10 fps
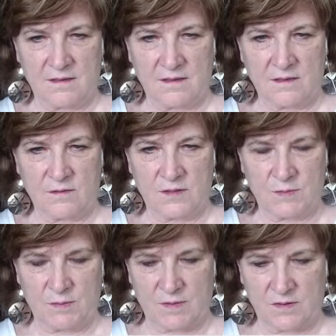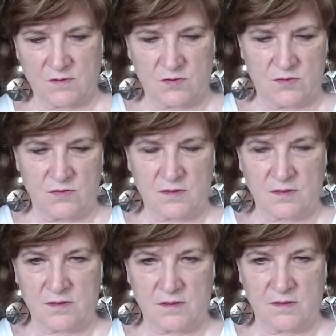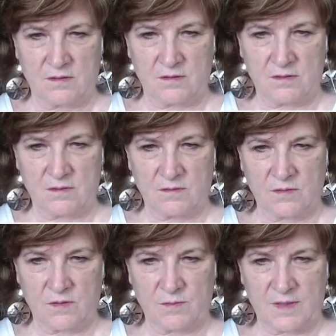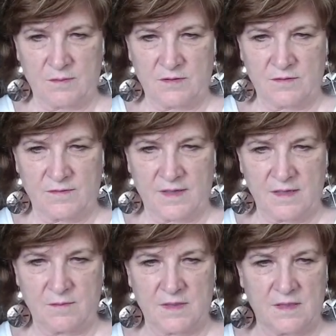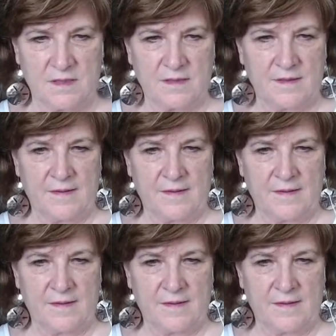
otherwise people do not know, won't be able to find me.